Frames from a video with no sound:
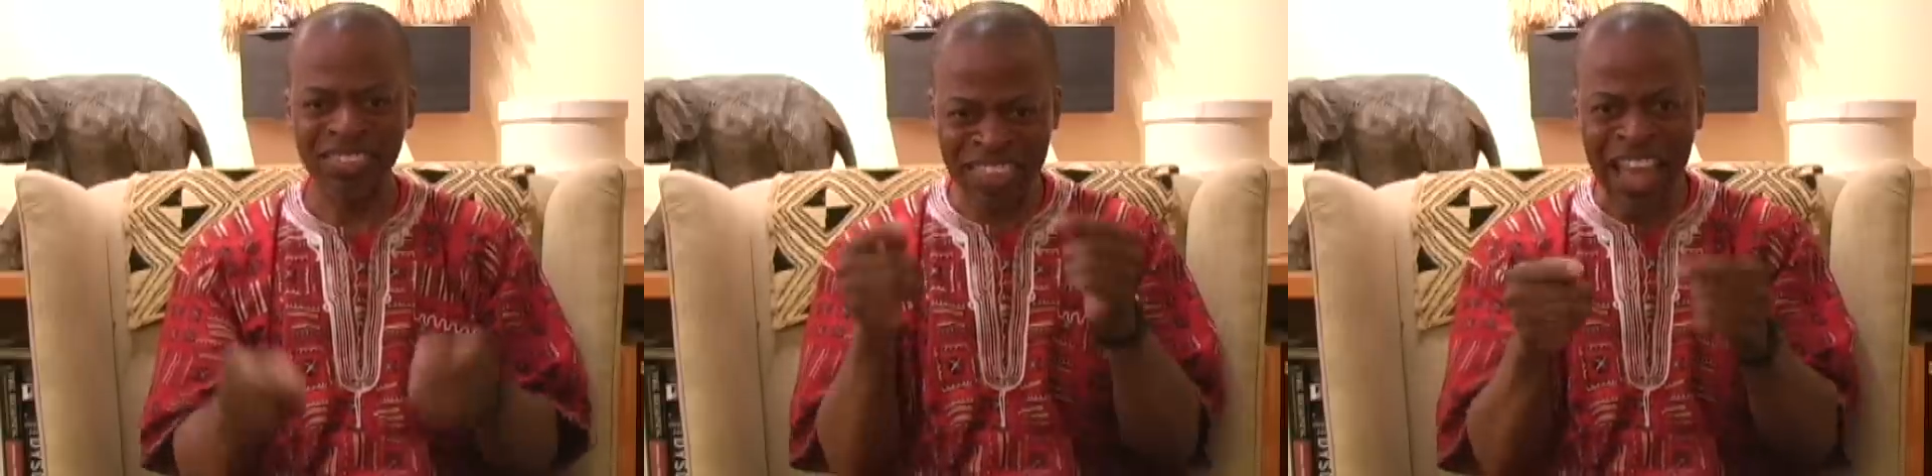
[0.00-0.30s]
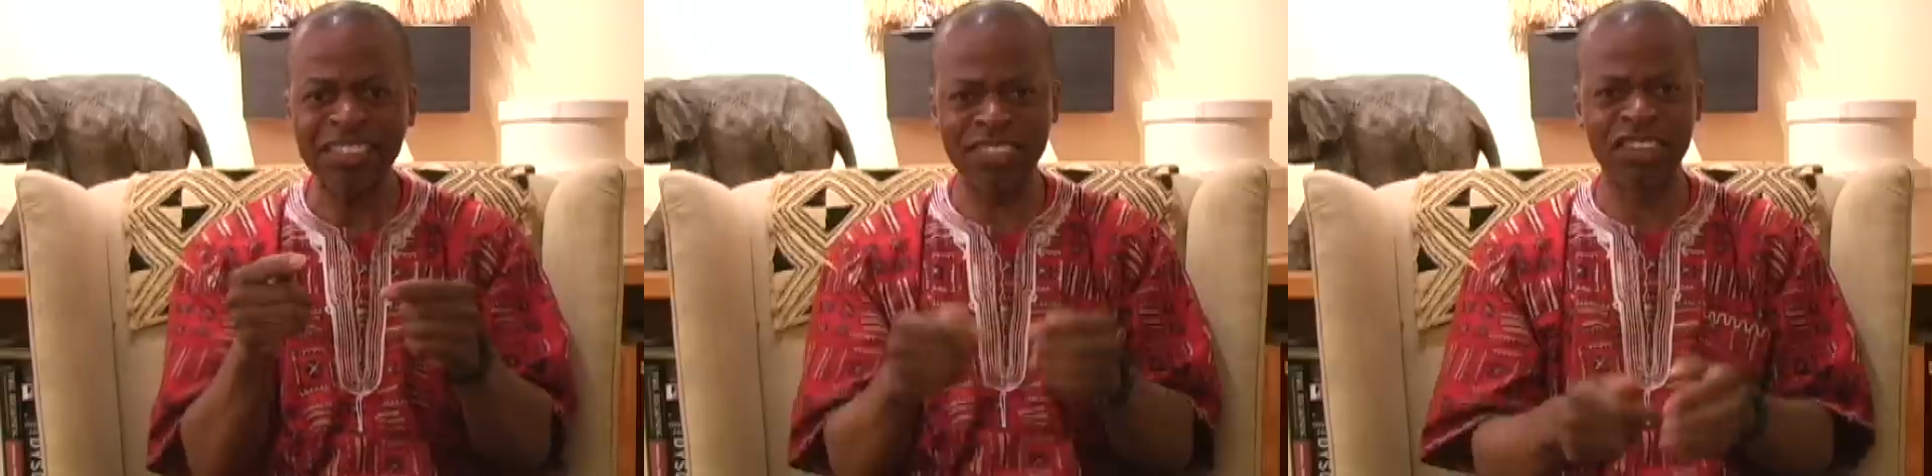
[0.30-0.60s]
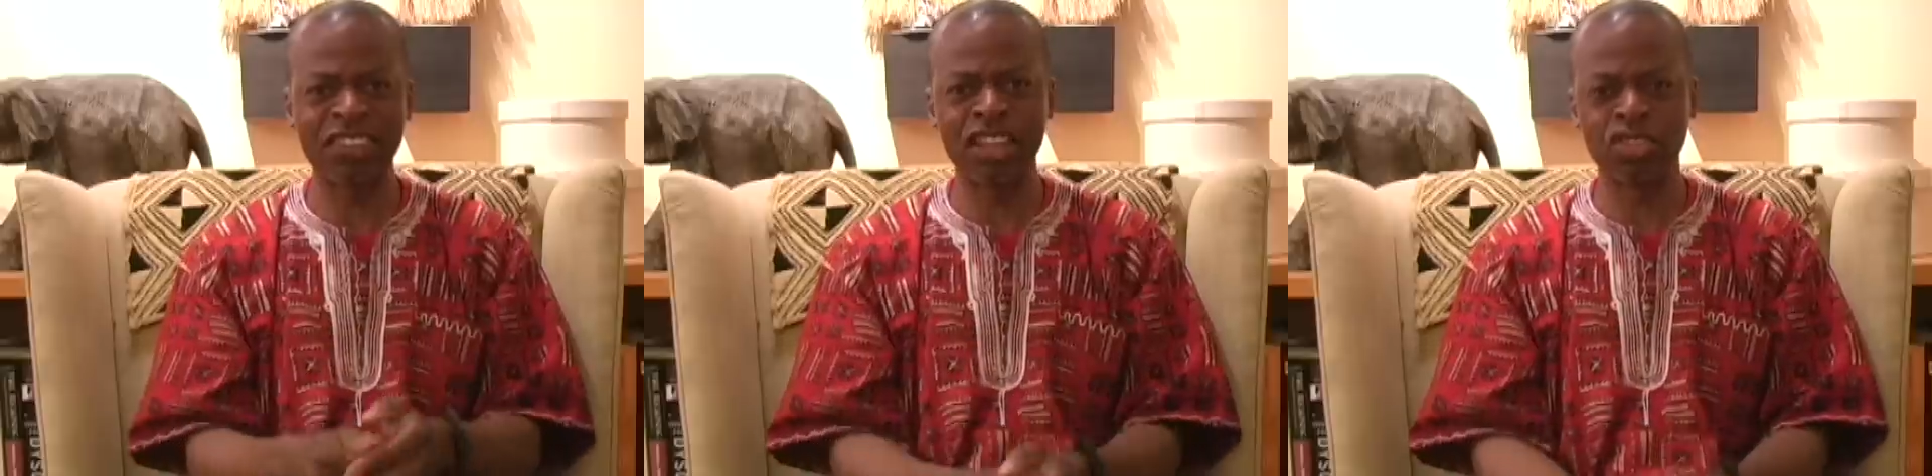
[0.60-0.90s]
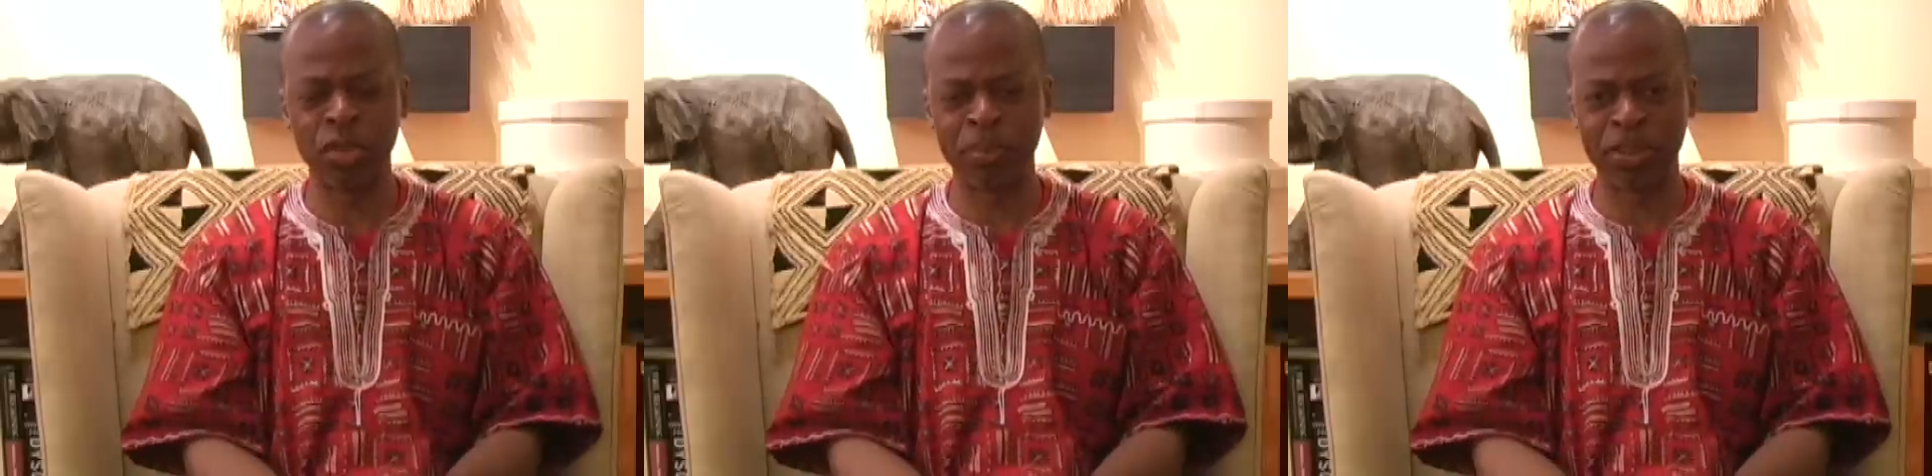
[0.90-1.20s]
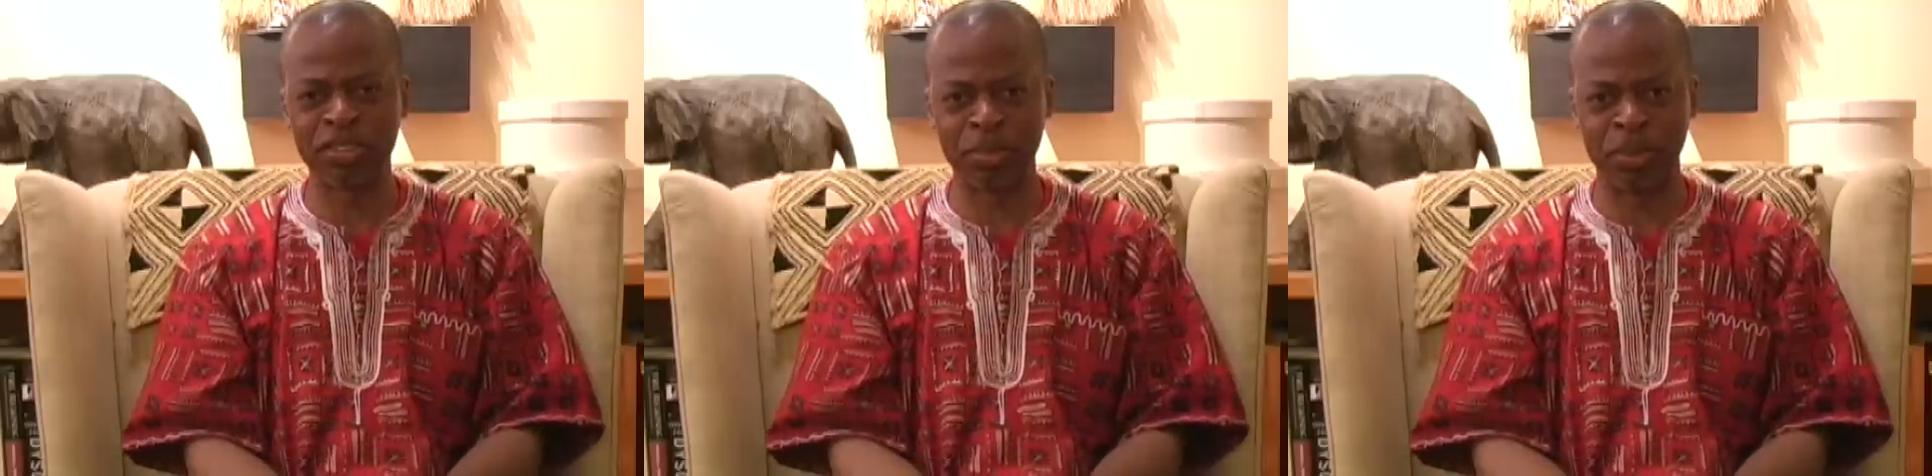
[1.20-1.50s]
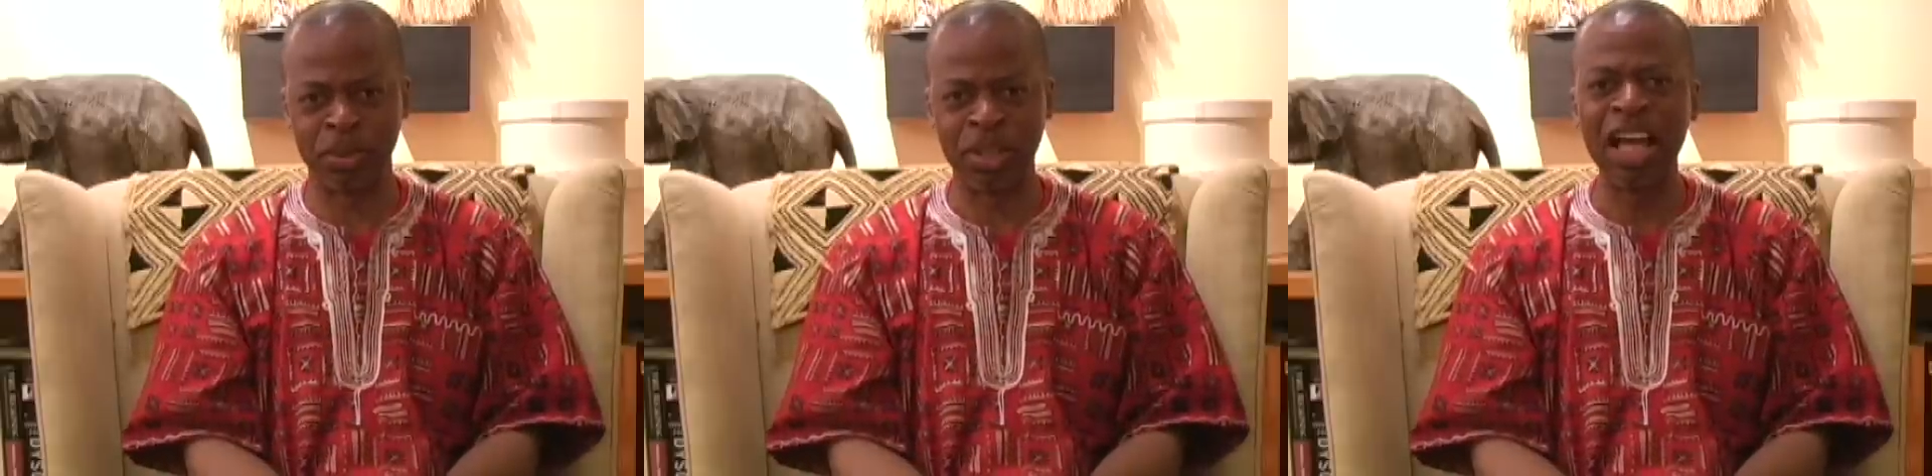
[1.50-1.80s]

That's the central principle.